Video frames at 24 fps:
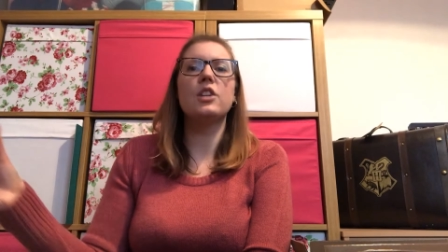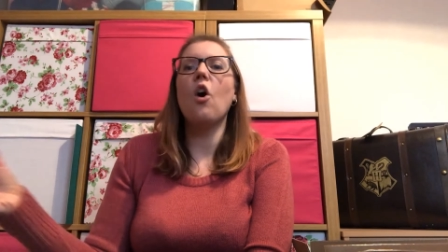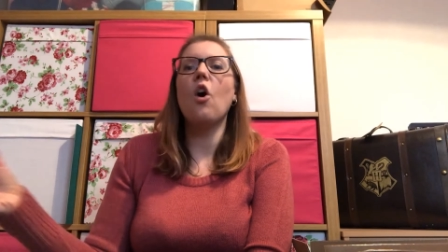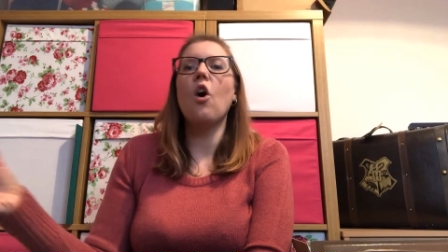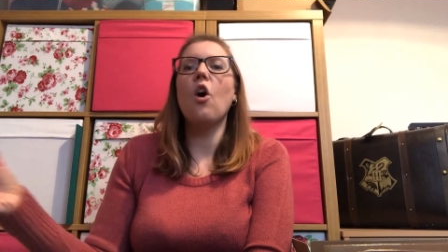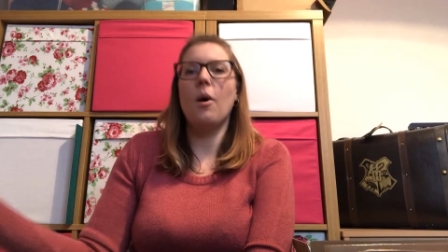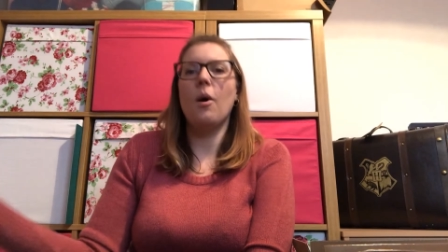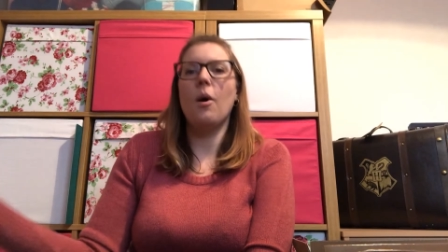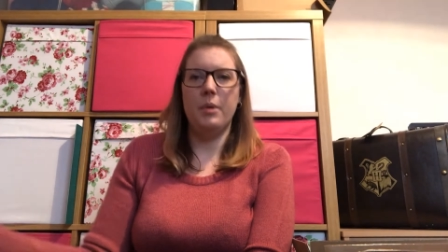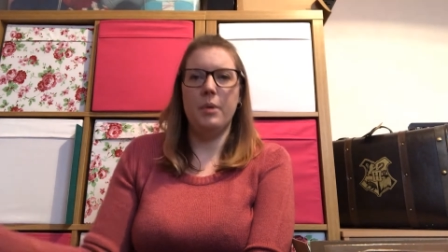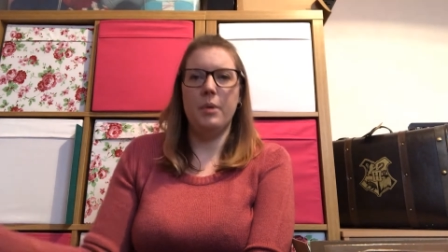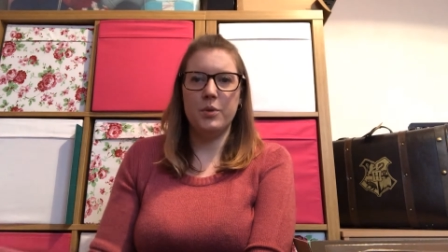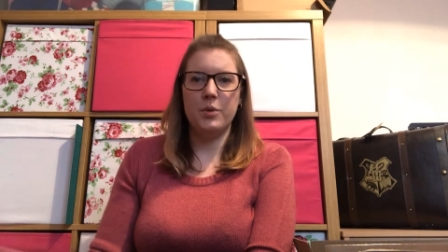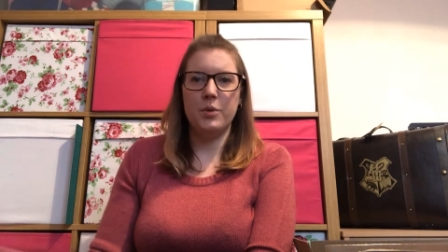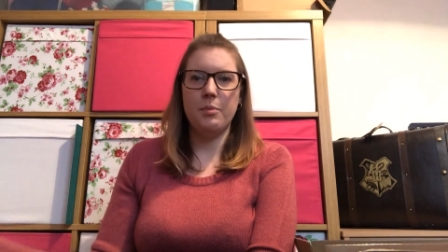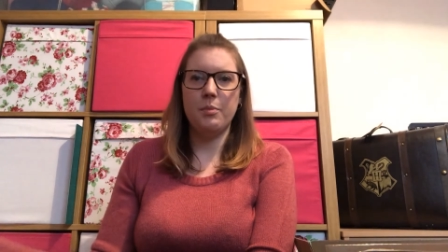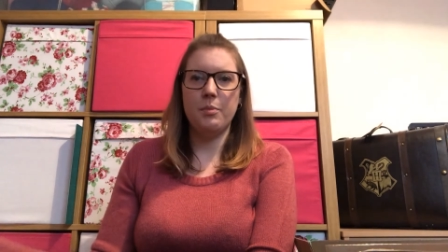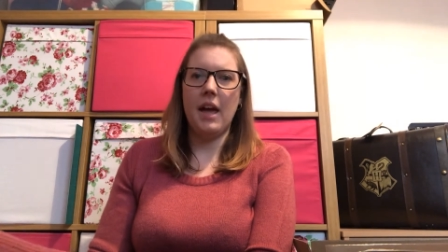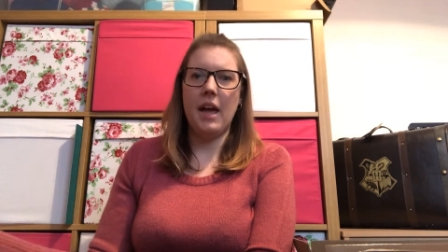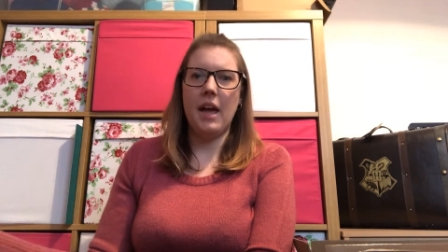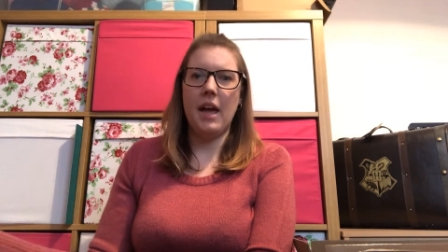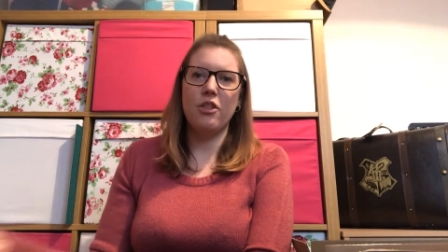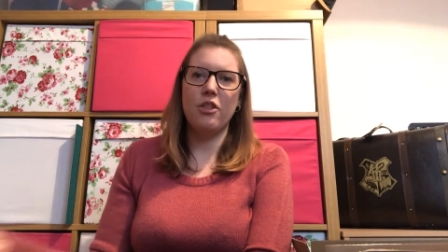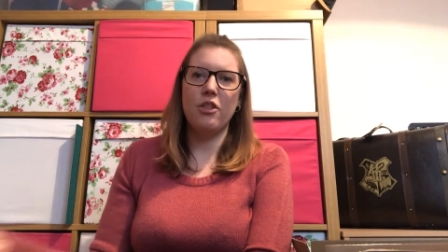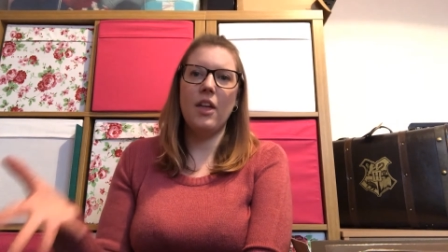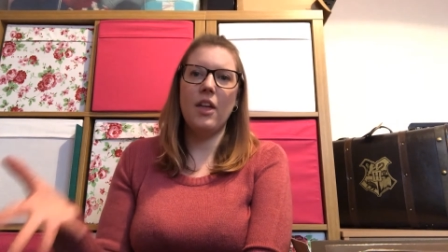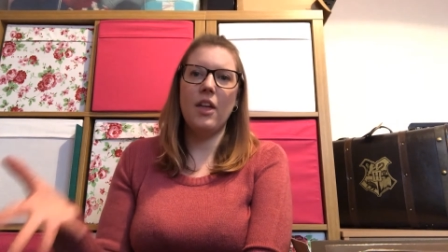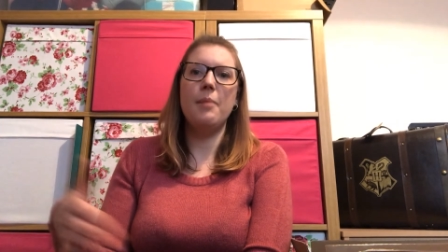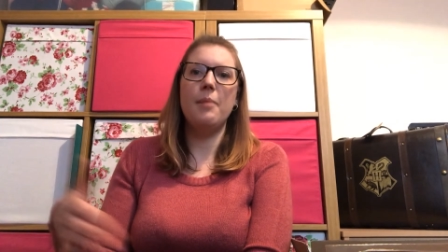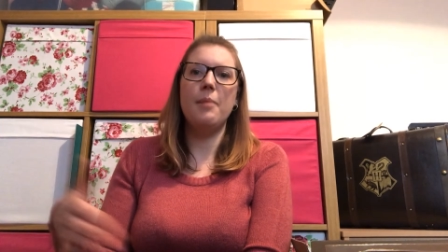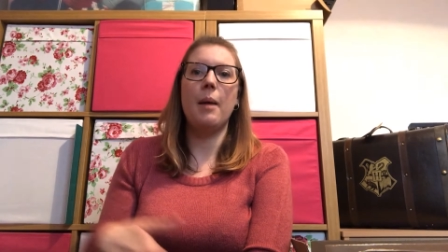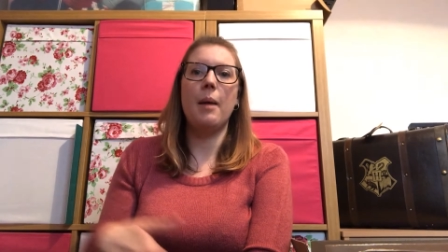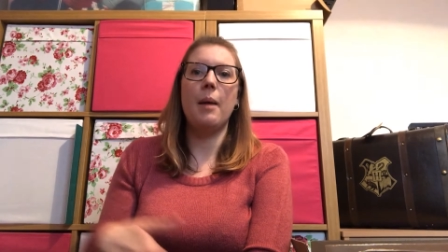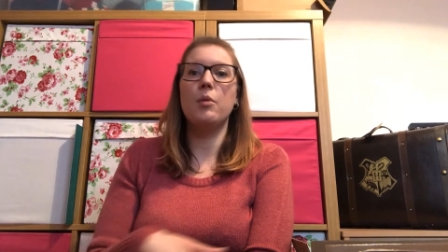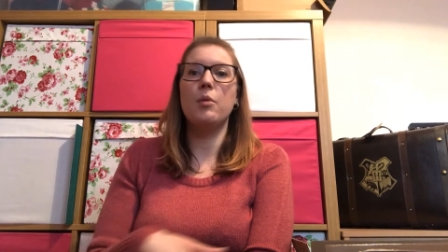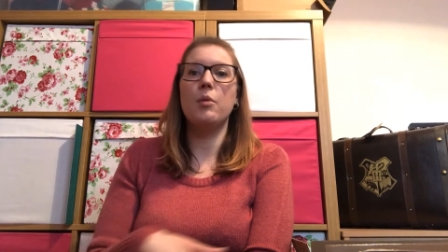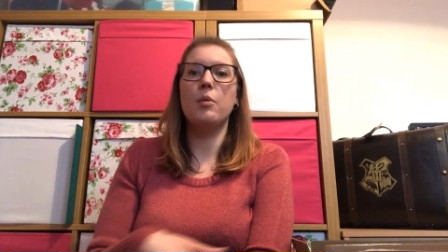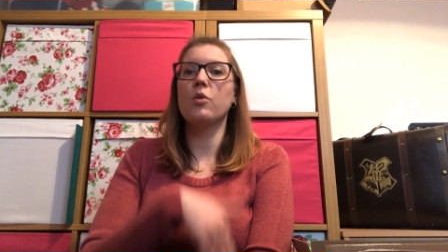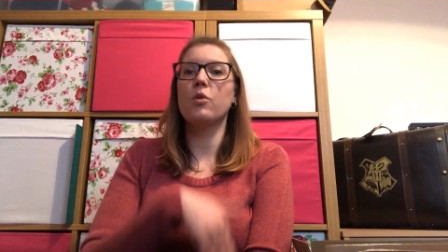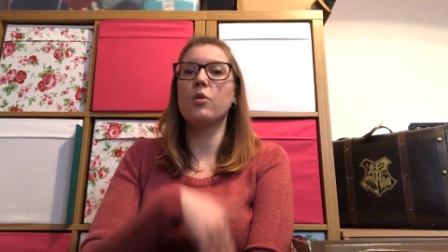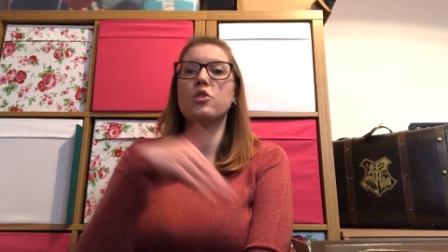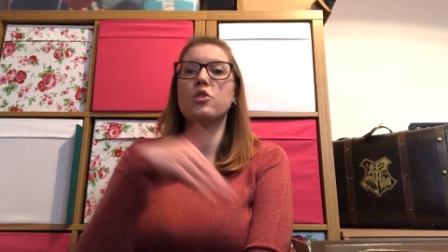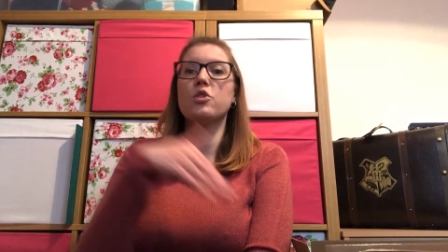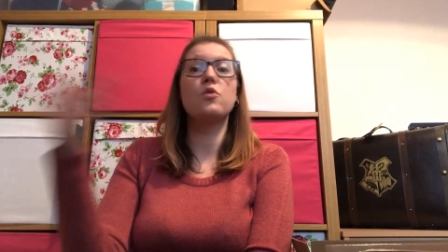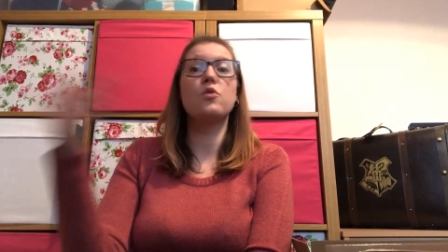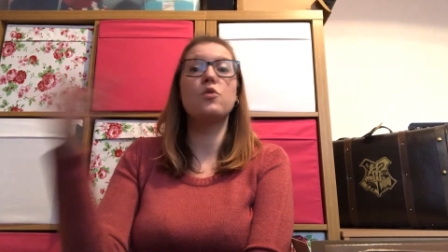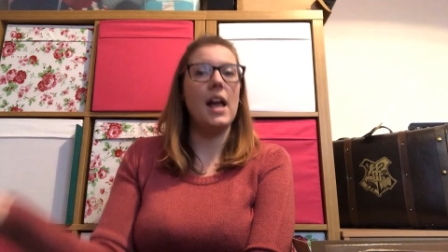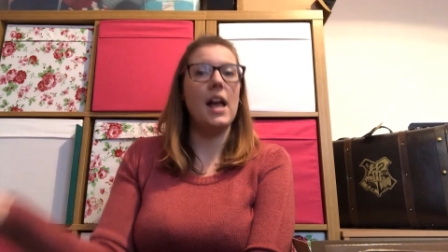got a Build-A-Bear that they maybe
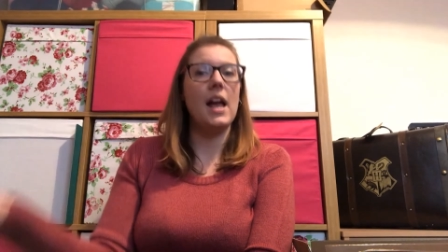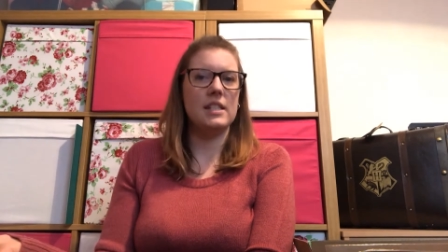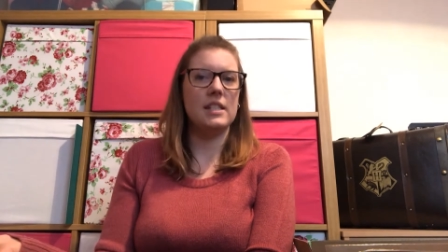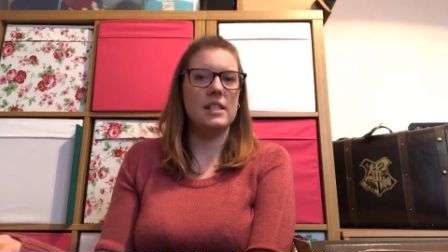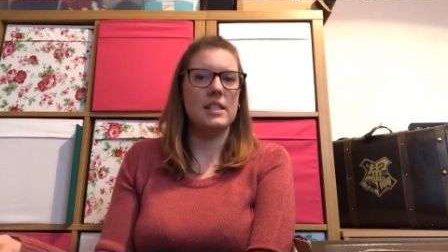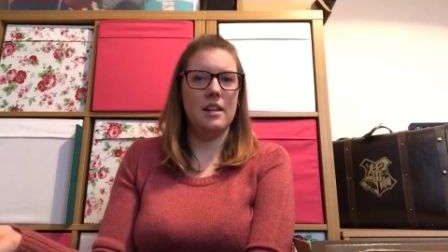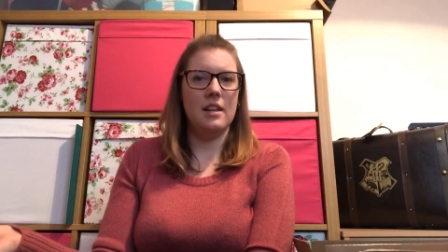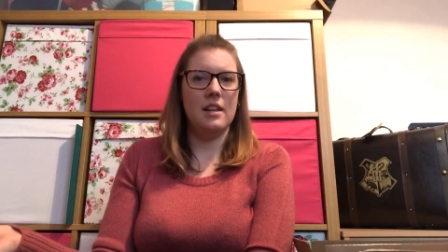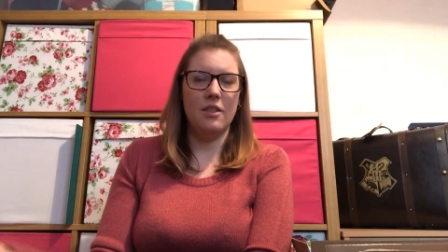want to dress